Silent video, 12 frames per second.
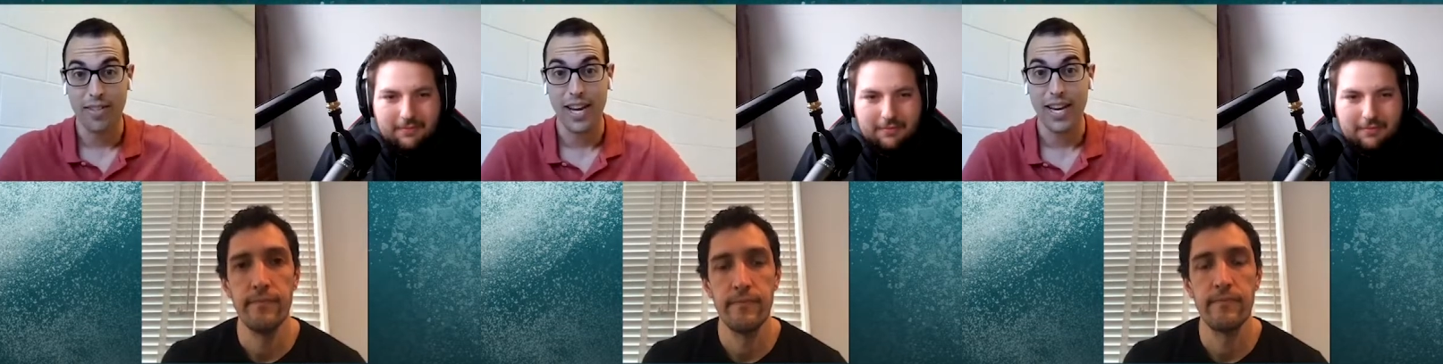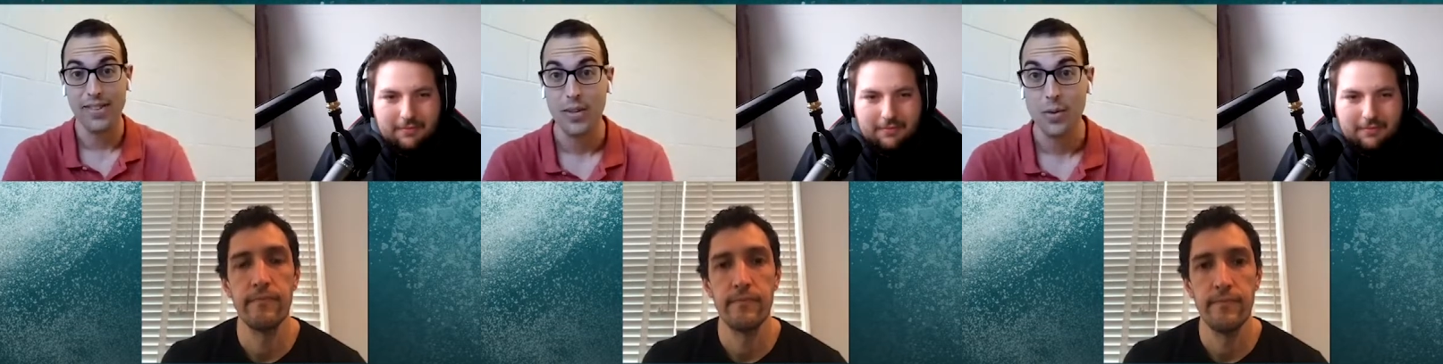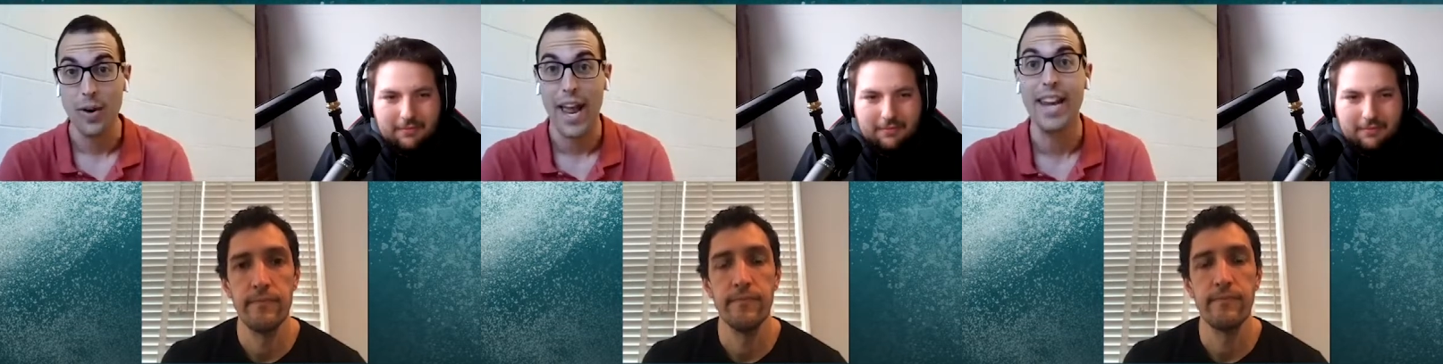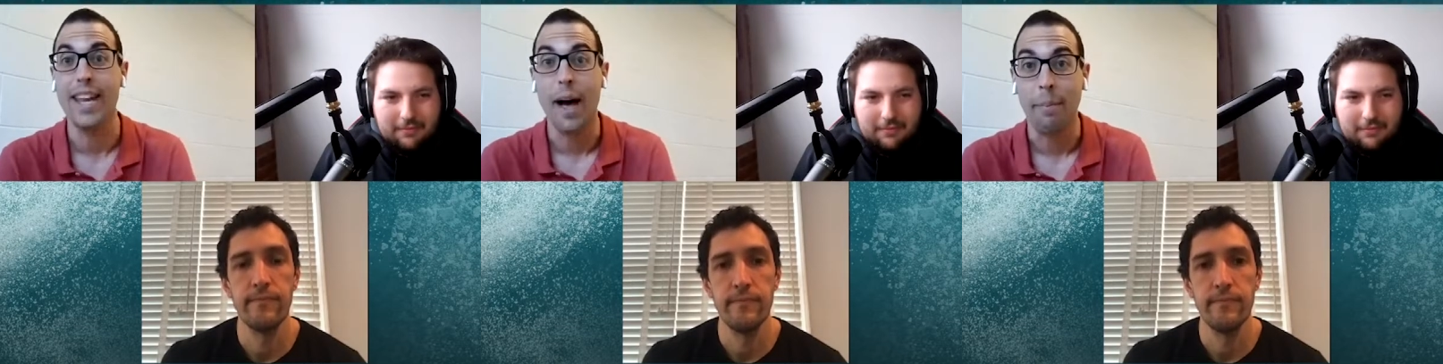Speaker 1: things to
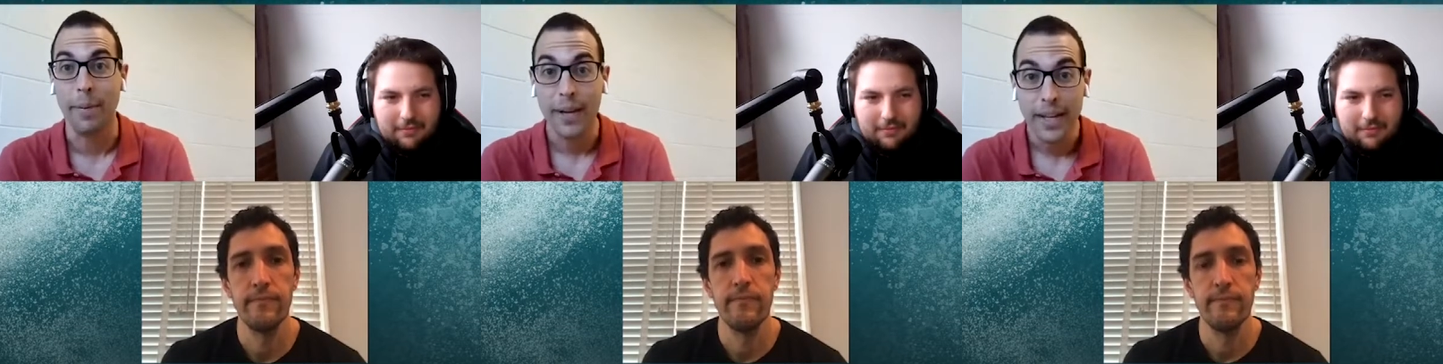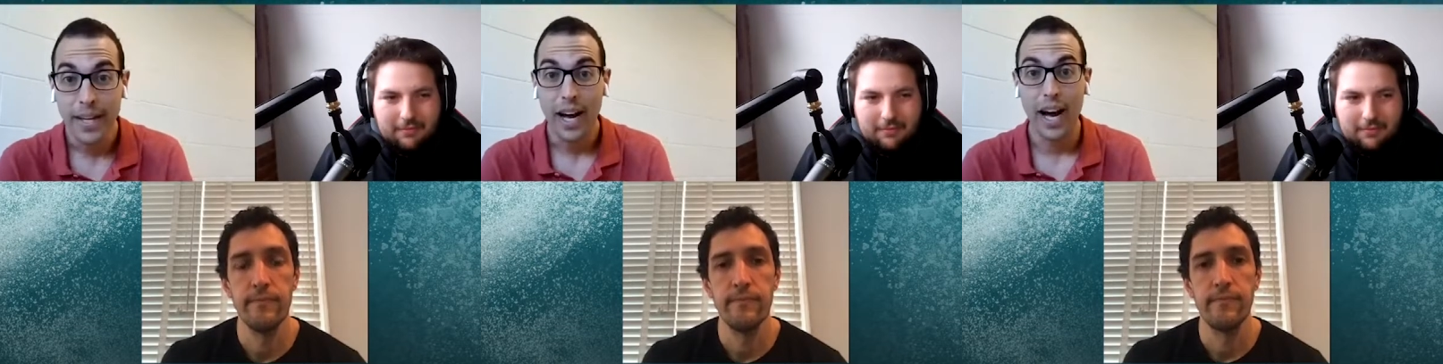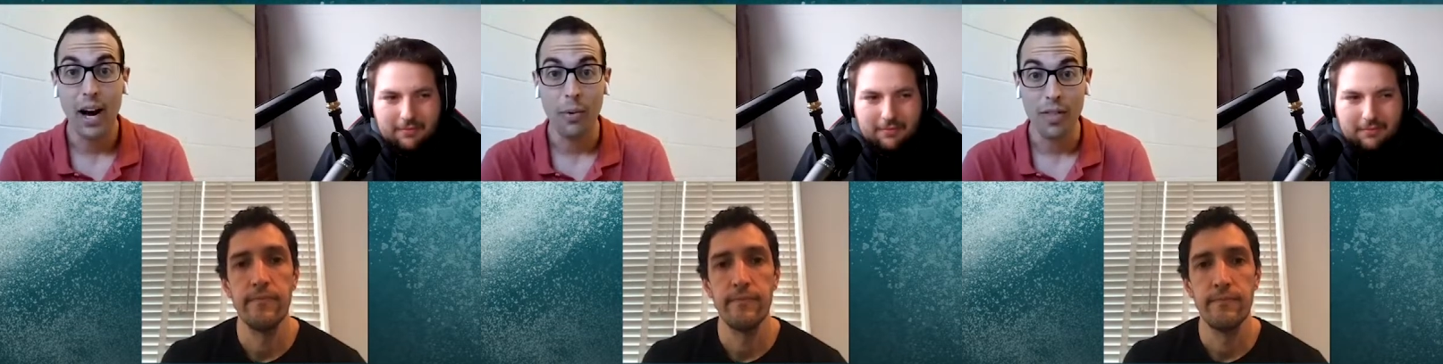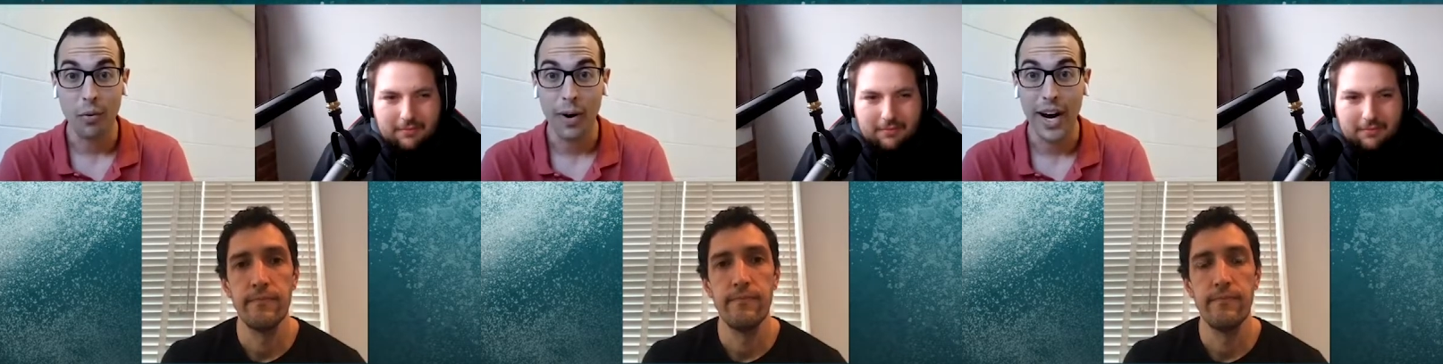end up
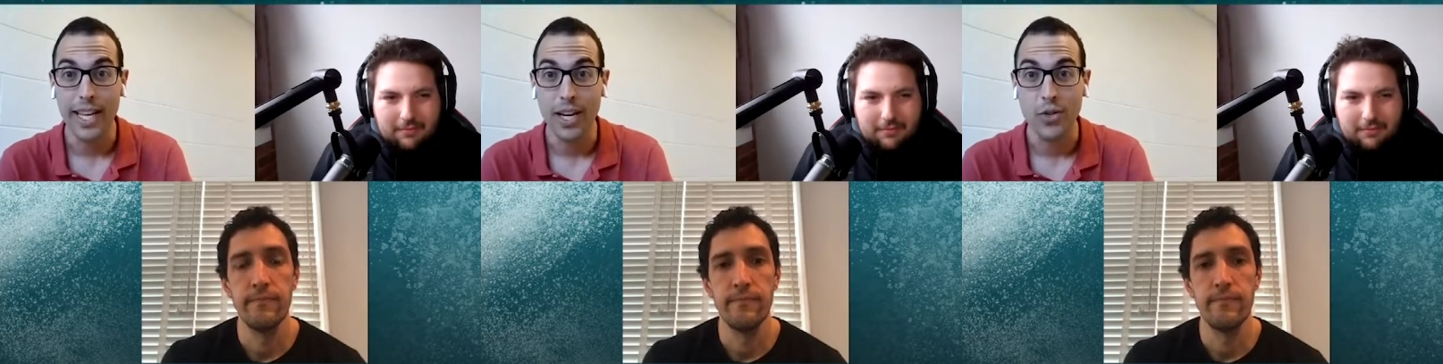with a radio